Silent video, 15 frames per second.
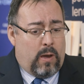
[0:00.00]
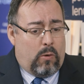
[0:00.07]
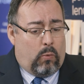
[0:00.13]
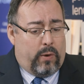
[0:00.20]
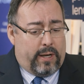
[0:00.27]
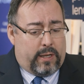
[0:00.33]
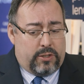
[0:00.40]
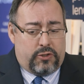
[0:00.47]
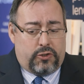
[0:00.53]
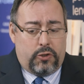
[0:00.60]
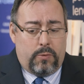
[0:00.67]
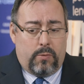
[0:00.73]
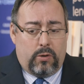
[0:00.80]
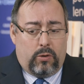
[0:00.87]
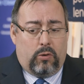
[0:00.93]
when a
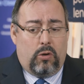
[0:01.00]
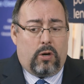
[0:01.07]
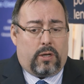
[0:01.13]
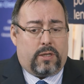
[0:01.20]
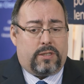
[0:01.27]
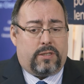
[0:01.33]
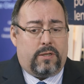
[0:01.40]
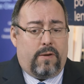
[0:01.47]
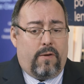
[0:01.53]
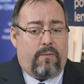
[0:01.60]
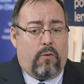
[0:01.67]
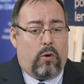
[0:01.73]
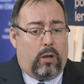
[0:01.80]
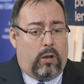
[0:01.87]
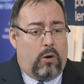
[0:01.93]
consumer looks
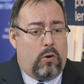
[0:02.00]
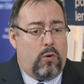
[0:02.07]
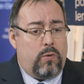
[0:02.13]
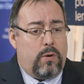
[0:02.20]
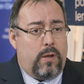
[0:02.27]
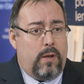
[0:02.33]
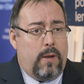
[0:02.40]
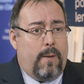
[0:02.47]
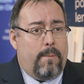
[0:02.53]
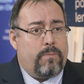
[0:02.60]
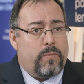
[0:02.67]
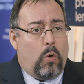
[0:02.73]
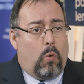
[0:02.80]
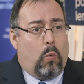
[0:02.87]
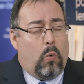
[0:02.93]
for a loan,
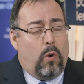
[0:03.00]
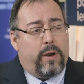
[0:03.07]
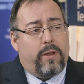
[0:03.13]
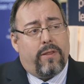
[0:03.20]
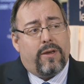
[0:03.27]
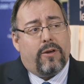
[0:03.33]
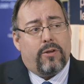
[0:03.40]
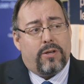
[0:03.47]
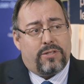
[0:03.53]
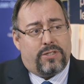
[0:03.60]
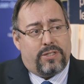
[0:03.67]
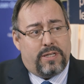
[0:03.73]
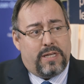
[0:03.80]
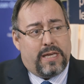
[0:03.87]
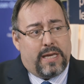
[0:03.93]
what are they going to
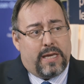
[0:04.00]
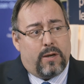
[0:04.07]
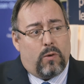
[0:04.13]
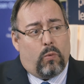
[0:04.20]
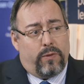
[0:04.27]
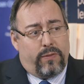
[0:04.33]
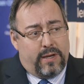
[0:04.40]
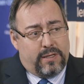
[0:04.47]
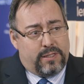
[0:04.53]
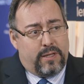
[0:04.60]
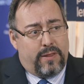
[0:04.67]
see when they see